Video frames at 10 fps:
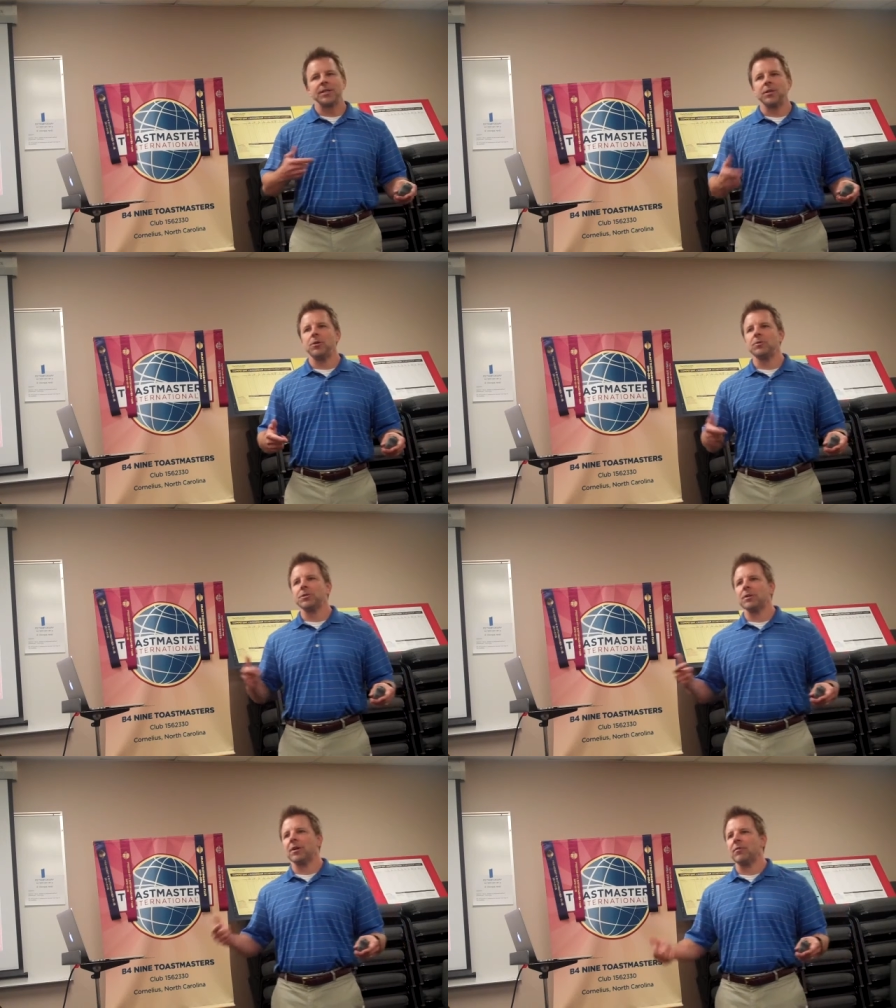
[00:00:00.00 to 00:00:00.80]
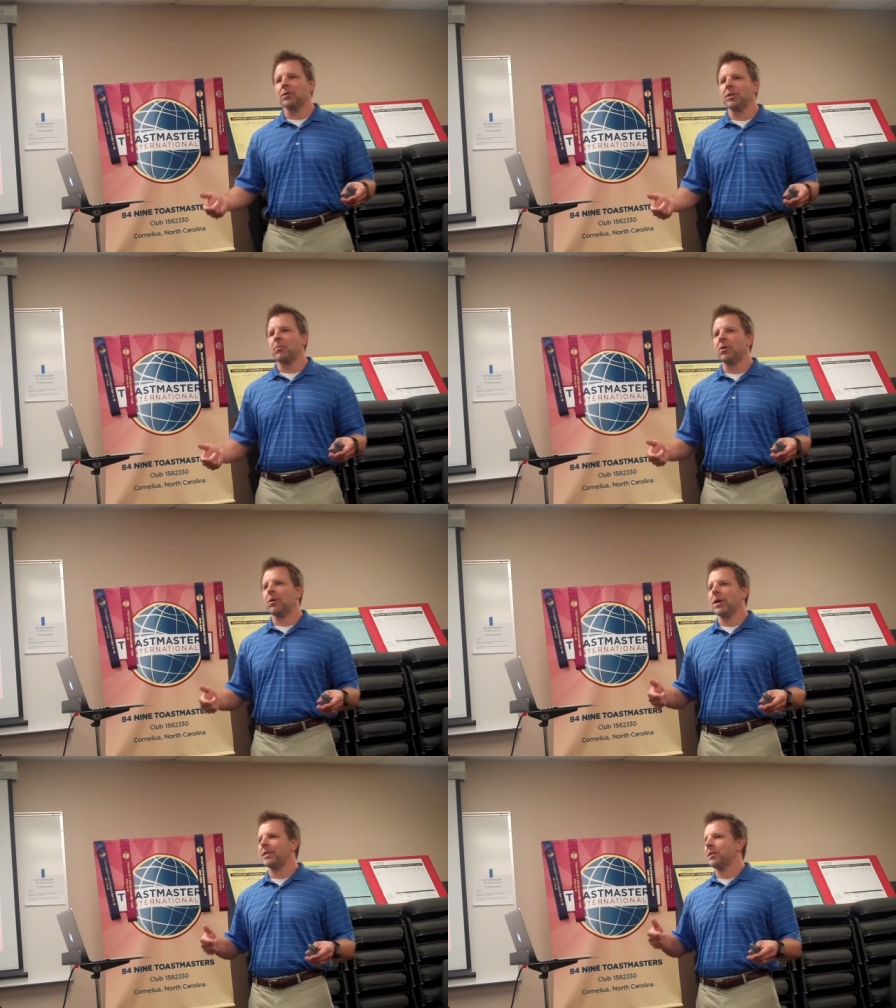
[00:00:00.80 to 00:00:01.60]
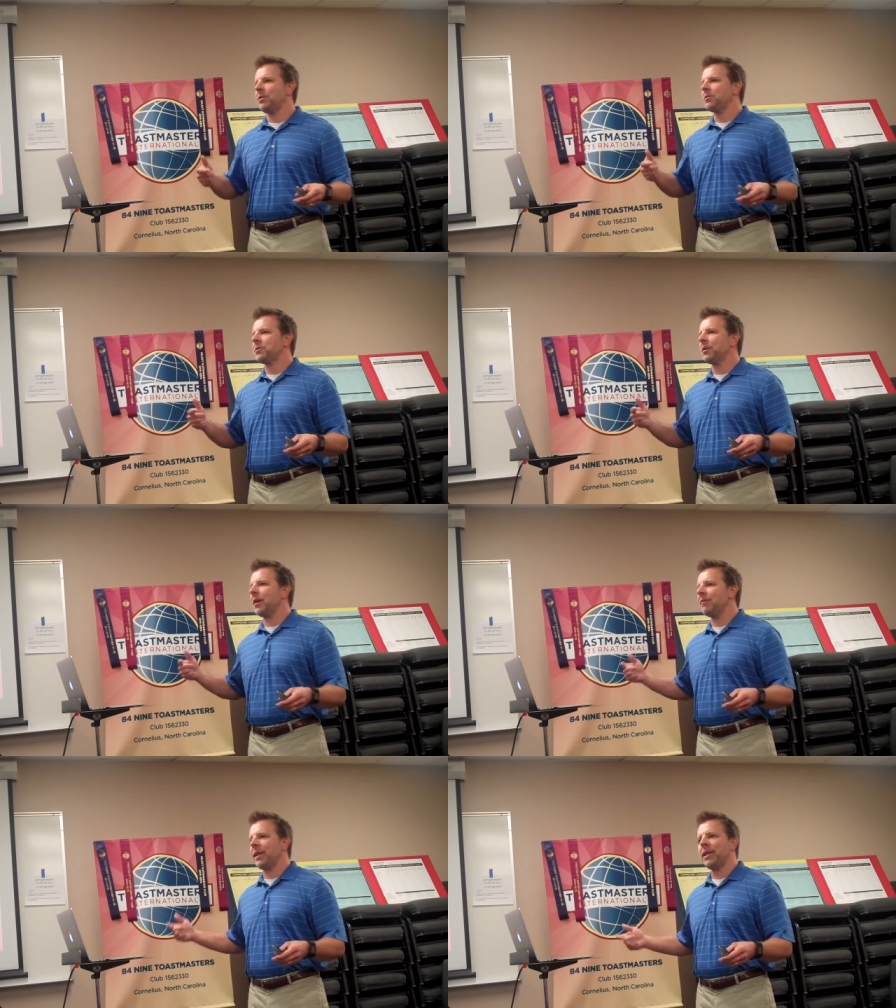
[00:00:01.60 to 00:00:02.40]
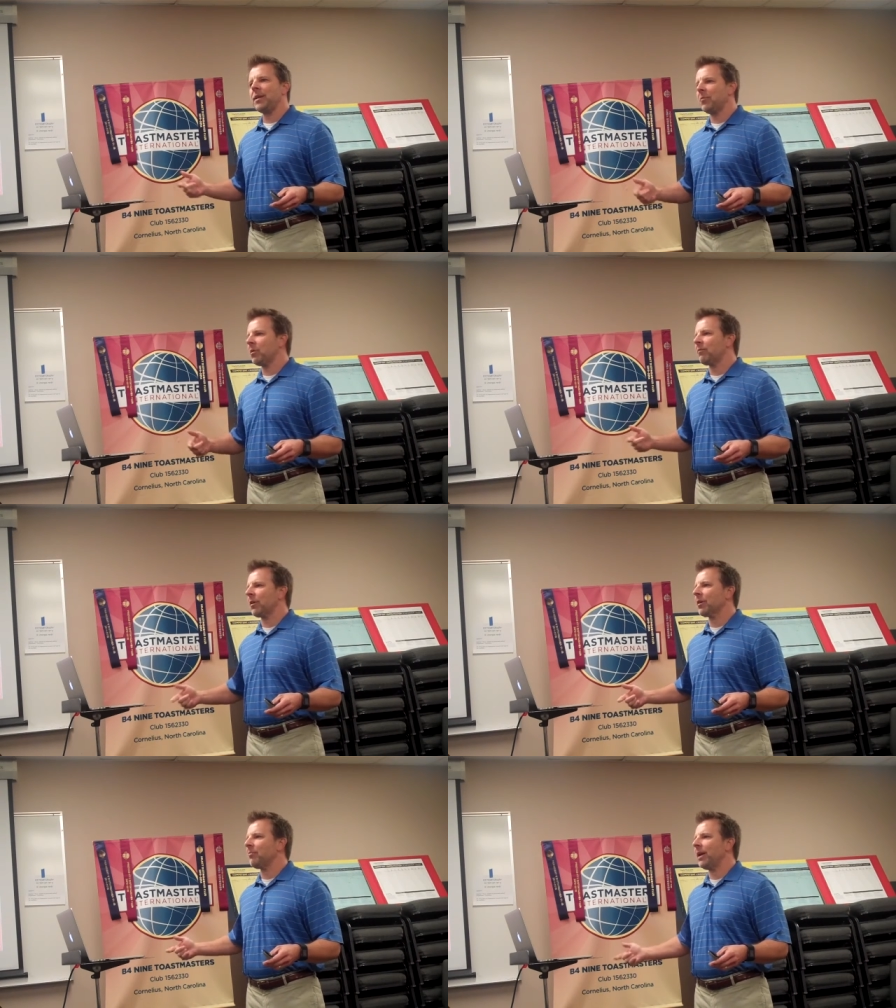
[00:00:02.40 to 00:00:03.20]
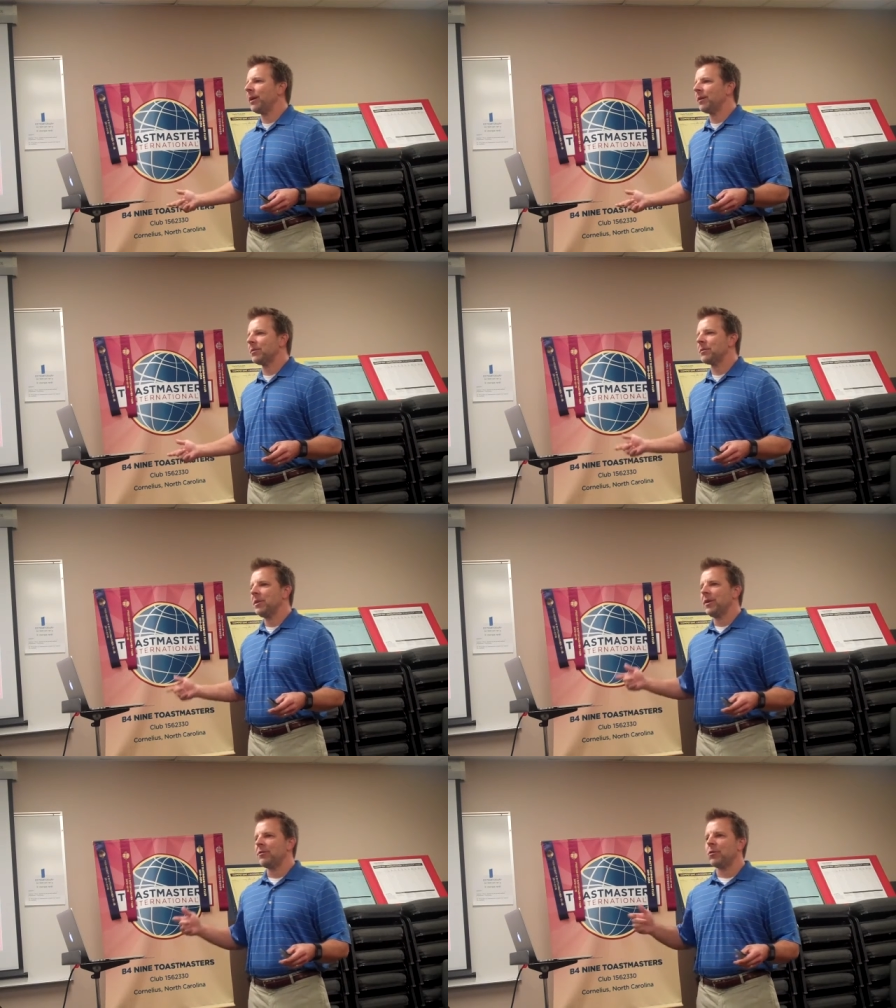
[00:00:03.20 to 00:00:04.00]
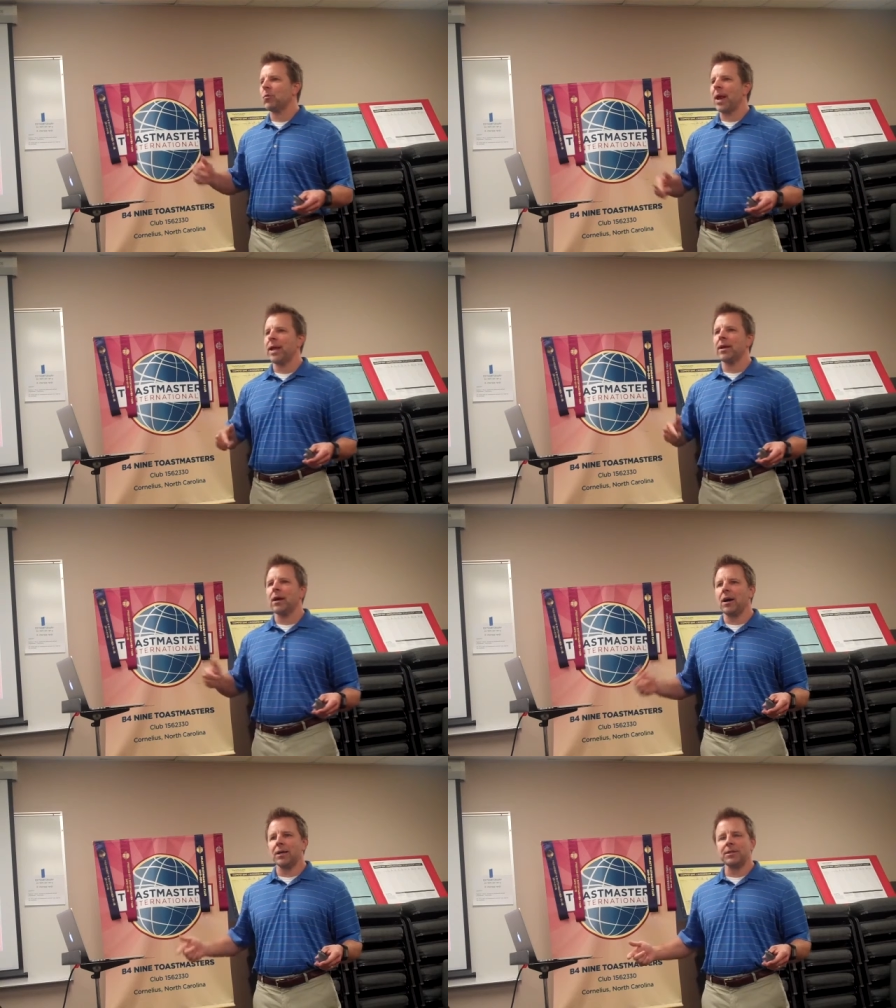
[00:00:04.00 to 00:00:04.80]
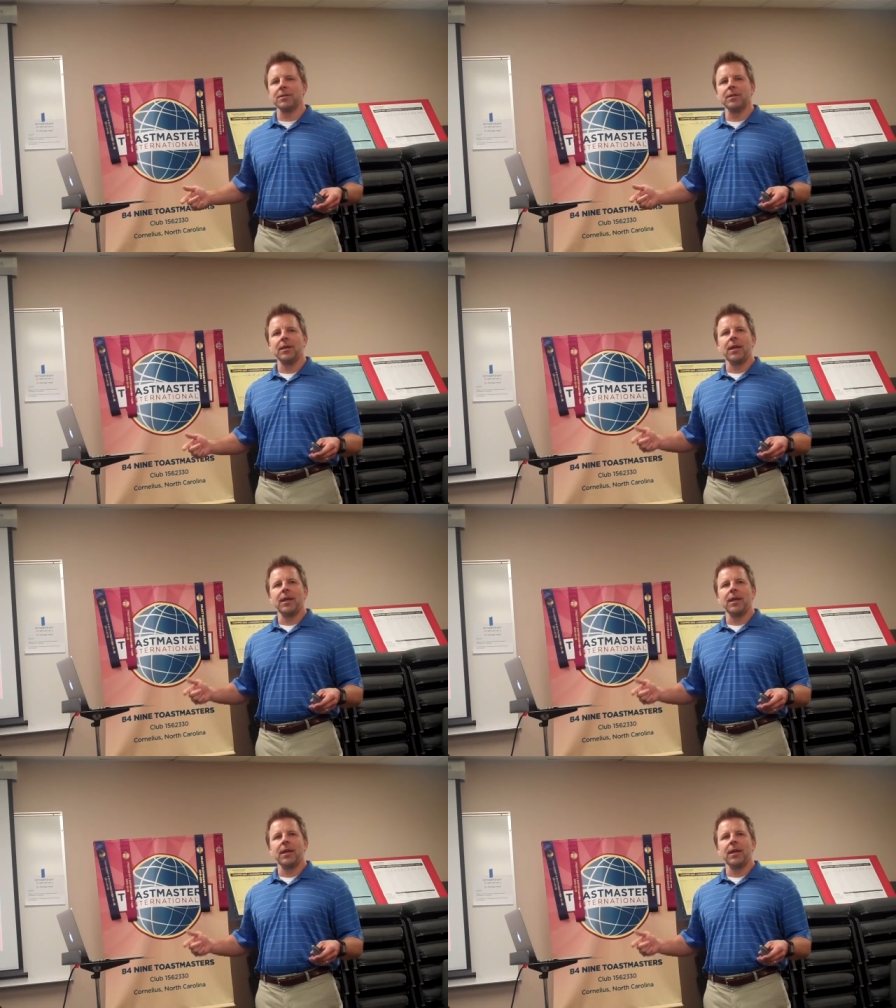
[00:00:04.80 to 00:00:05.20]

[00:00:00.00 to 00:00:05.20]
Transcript: as a user of UltiPro, as a user of any number of our competitors, to rank us,